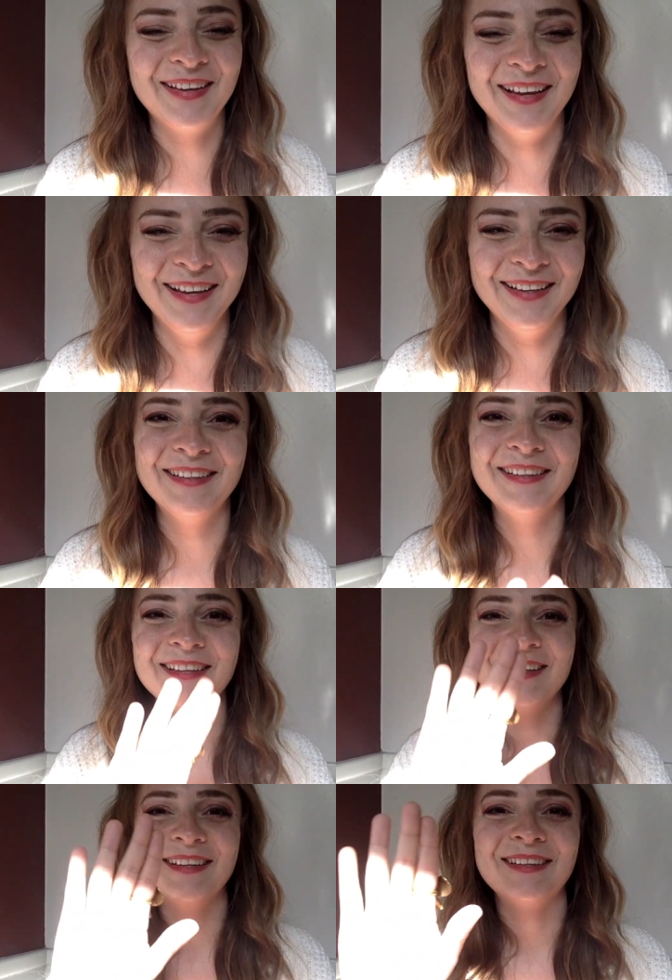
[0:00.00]
okay.
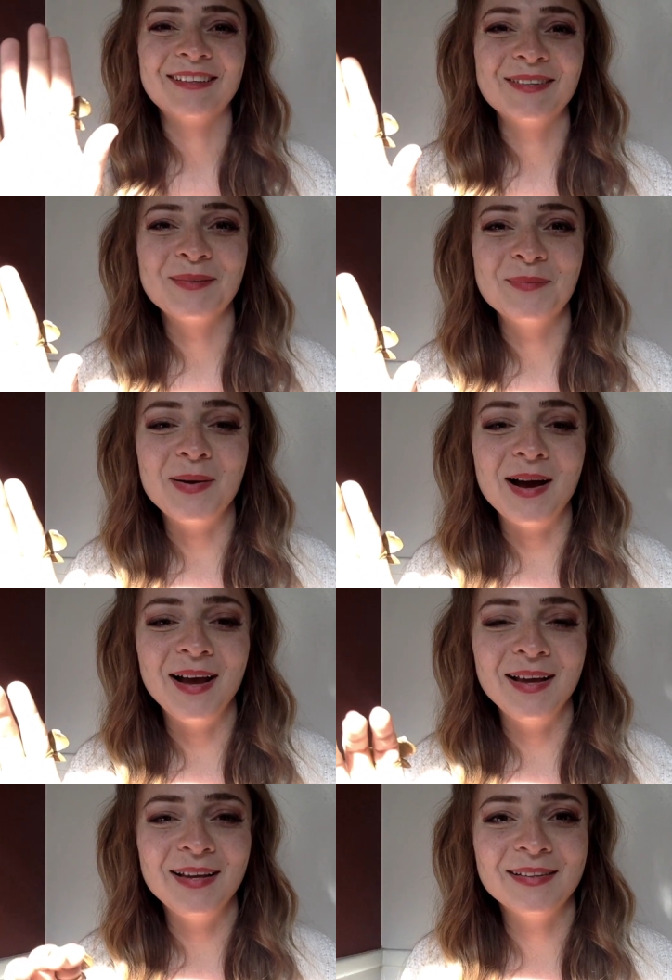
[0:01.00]

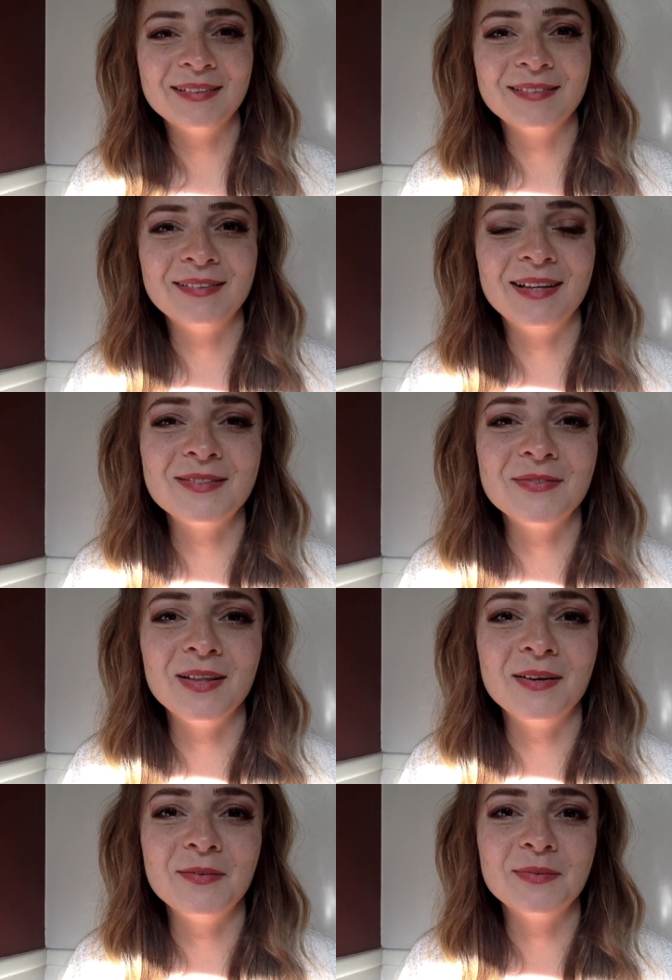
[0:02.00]
Bye. Lots of
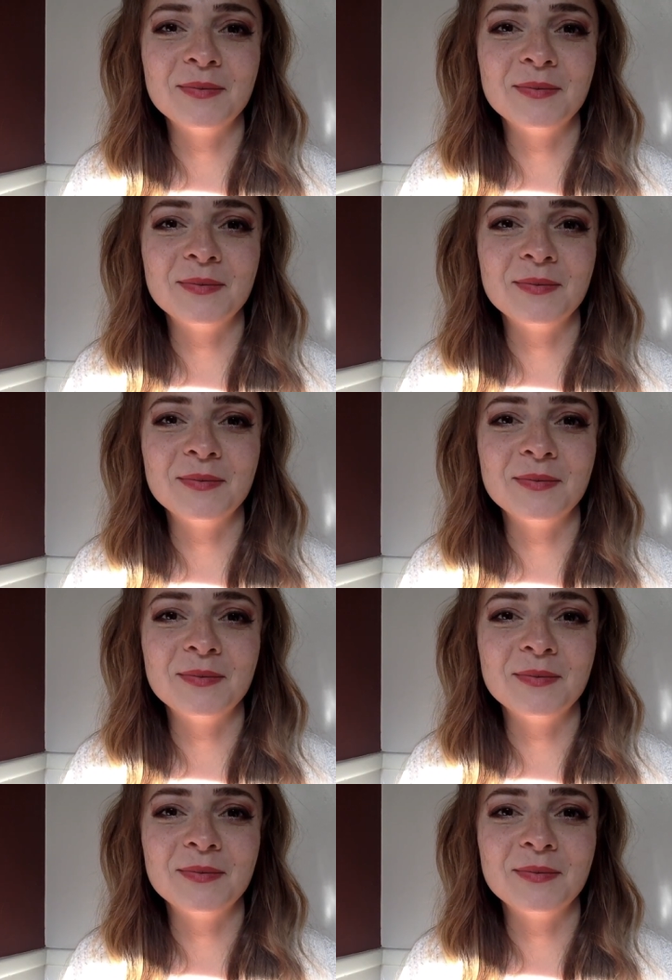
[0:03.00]
love.